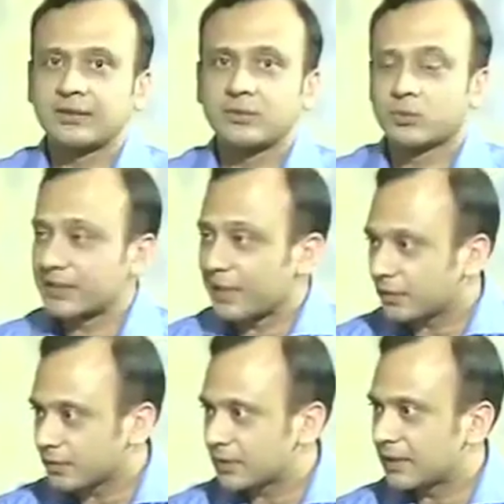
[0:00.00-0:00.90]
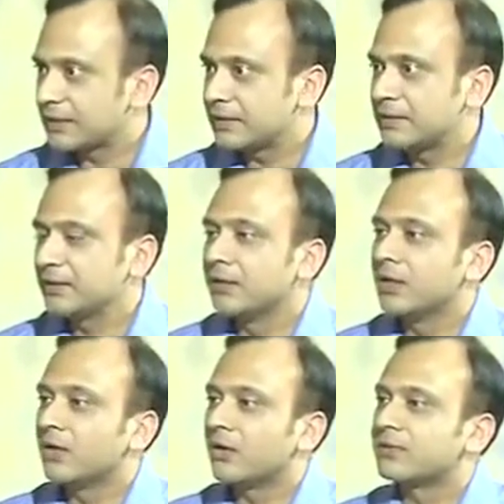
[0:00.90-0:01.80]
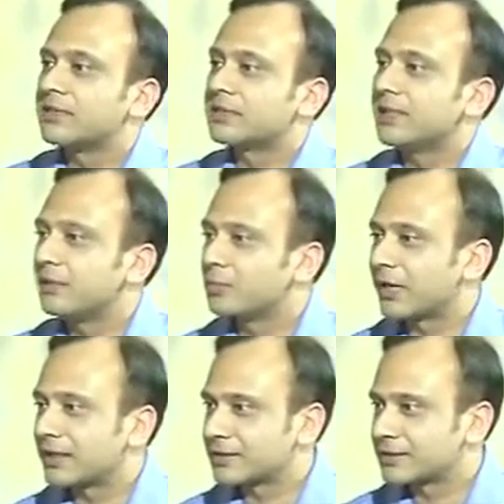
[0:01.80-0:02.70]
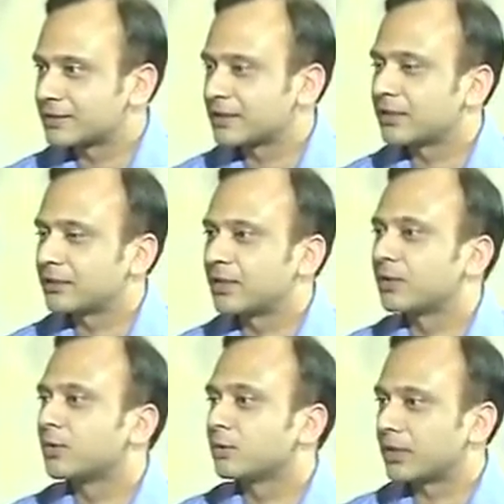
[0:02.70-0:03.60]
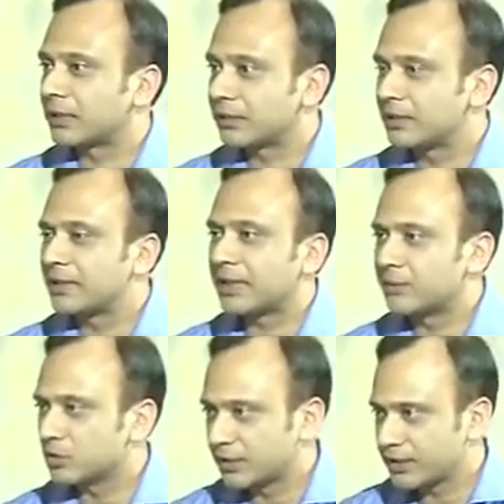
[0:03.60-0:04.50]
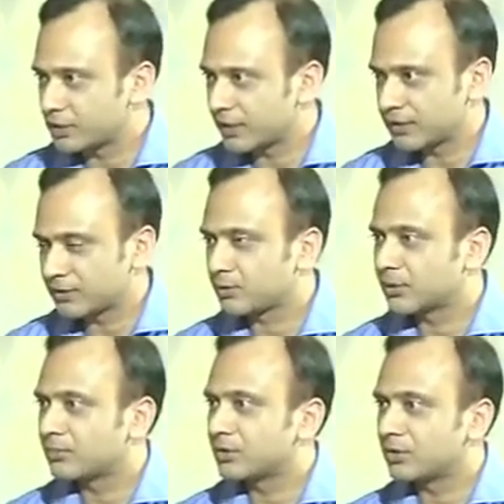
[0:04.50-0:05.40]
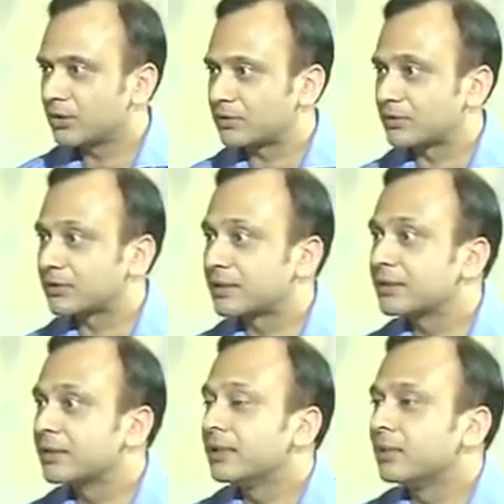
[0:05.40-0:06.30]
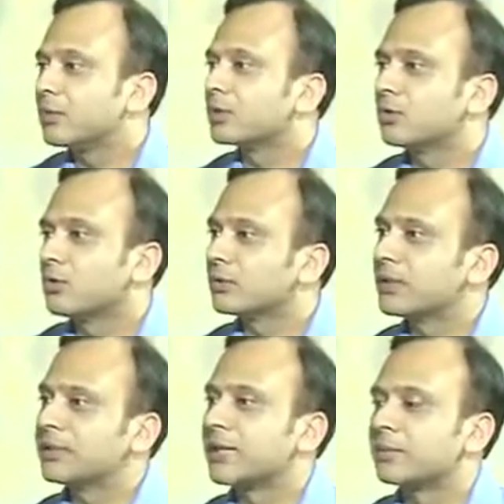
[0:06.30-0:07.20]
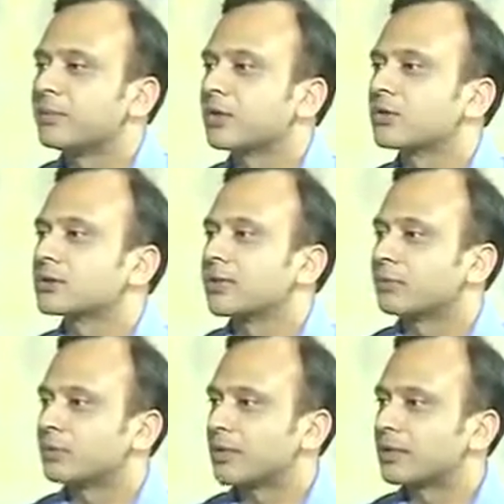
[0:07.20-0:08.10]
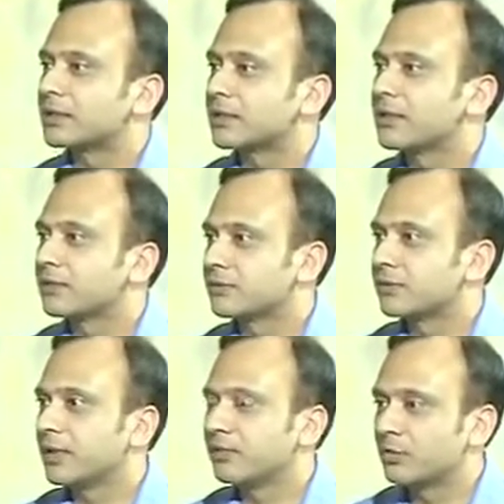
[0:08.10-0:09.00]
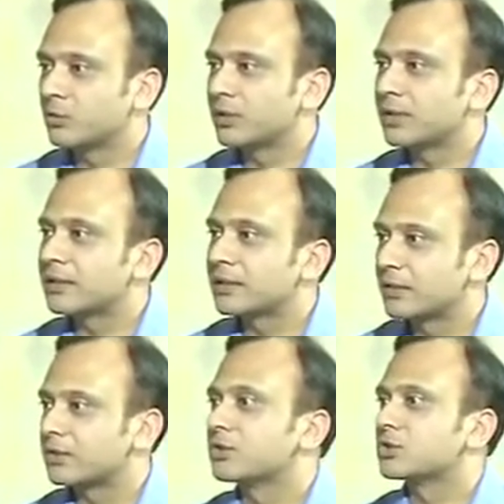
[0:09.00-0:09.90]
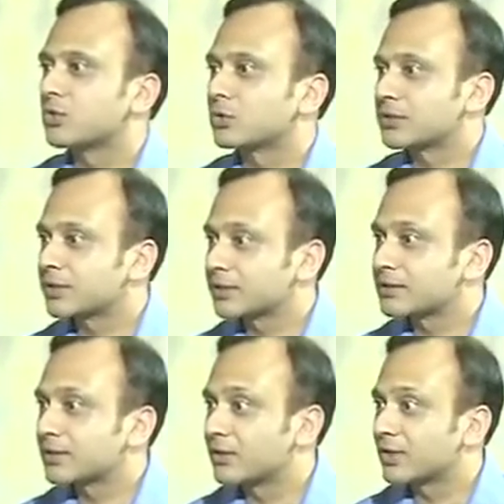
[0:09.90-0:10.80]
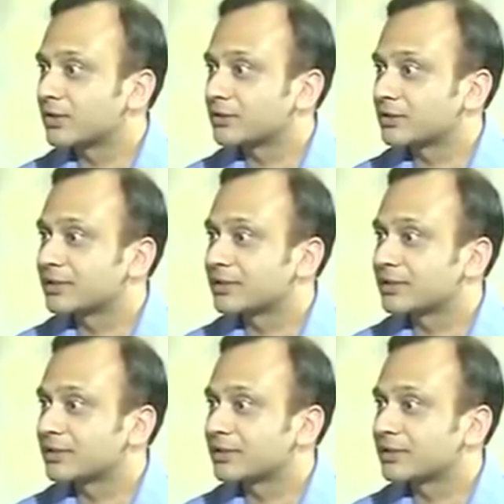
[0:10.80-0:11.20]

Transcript: without any of these daily practices like Reiki or pranic healing. I'm a Reiki channel, don't get me wrong, okay? But you don't need that, because that breath is enough if you can clear the short circuits in your energy.